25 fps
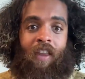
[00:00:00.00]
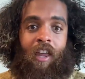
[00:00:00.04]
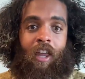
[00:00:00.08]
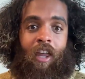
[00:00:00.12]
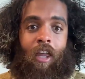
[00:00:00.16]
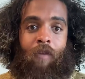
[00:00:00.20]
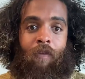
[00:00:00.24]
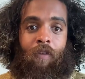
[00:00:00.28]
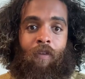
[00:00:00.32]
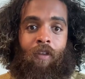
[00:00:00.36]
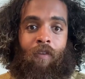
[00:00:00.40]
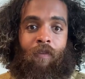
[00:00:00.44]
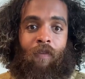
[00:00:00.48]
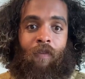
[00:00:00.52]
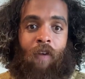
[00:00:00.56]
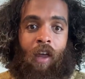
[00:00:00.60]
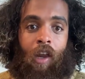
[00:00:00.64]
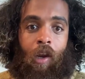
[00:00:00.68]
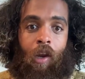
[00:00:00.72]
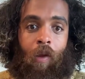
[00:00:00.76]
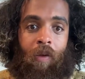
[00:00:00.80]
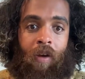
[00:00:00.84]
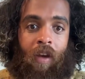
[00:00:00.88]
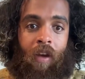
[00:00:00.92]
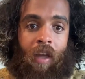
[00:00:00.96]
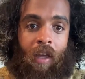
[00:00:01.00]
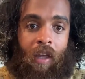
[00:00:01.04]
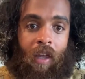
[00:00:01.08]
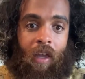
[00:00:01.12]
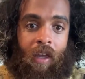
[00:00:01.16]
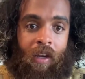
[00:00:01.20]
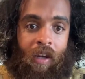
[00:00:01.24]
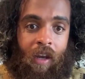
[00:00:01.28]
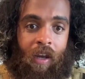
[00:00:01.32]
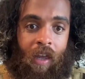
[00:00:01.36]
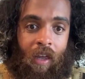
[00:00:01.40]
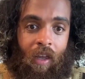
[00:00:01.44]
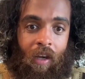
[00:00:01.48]
Thank you for the follow, An-
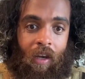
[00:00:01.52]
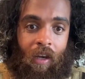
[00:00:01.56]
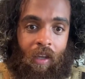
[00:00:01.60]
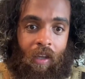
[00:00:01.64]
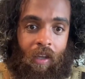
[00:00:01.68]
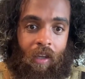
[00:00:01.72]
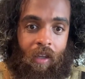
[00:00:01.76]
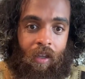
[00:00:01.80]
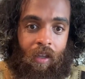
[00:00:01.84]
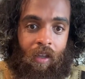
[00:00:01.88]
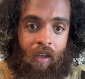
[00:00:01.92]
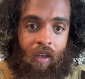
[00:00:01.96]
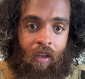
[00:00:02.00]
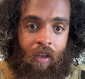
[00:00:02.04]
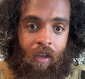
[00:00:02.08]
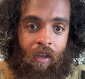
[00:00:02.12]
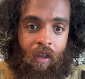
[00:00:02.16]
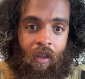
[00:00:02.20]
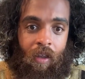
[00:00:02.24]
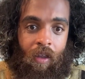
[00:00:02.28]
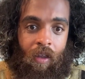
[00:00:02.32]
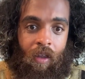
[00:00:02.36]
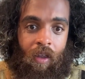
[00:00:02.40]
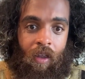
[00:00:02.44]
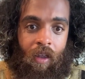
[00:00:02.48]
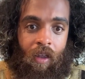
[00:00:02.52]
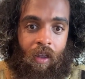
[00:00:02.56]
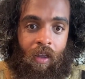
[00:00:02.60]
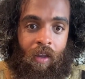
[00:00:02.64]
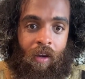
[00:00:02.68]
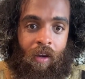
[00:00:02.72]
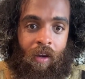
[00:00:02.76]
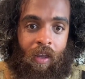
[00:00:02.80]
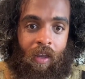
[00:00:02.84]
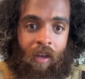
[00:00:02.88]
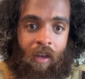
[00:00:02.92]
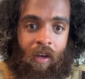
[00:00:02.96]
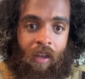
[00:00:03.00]
Analia.
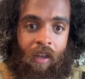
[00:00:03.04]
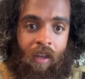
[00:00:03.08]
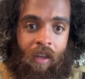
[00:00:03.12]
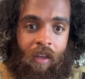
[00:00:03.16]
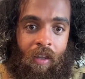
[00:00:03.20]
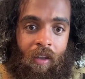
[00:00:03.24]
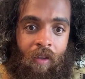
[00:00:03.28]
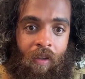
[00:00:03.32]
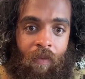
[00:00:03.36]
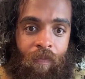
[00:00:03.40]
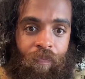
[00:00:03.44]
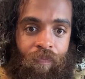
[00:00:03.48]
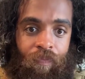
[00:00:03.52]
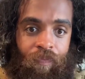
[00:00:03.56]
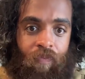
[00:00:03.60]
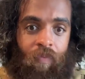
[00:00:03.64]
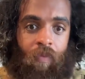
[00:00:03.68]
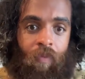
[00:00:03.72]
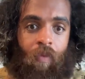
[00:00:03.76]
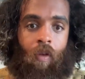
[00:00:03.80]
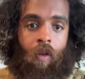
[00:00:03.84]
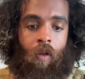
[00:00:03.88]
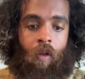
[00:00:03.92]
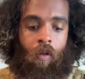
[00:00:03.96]
Analia.